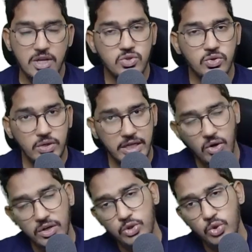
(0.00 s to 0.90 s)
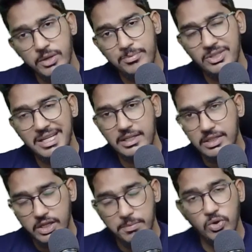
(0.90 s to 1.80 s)
So in order to report
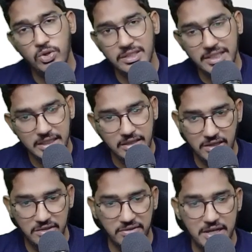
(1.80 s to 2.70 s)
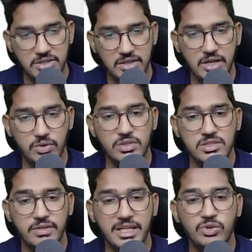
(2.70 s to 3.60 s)
on that internal financial
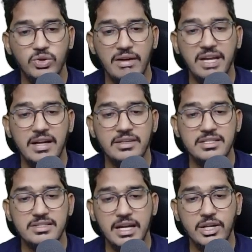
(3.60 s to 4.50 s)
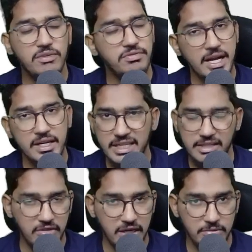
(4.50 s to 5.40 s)
controls, we need to have an understanding of IT
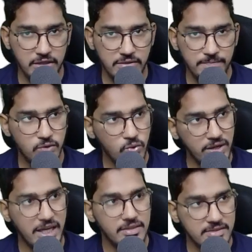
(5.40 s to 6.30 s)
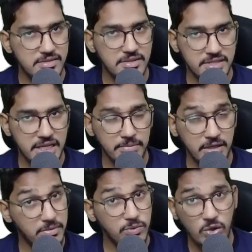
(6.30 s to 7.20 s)
environment. Okay, this is a
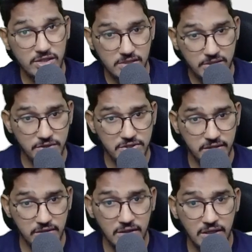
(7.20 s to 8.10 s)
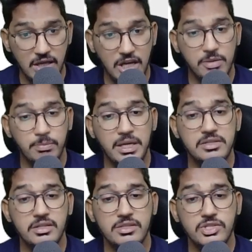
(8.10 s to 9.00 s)
statement, but what is the question?
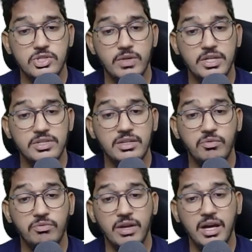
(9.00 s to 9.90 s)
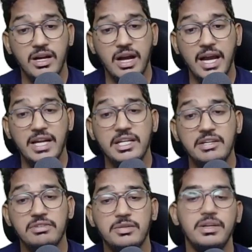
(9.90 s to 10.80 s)
Mention the situation where
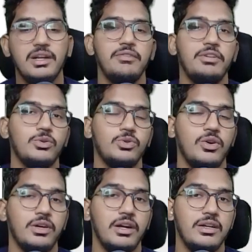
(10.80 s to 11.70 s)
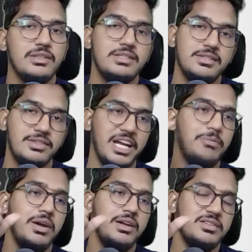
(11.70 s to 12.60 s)
IT will be relevant to the audit. See,
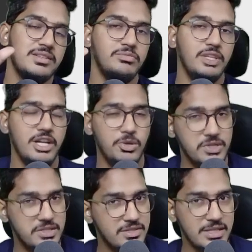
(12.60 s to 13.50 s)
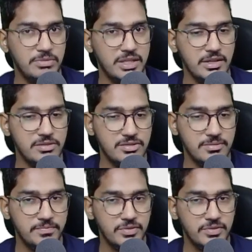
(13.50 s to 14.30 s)
statement is something, question is something else.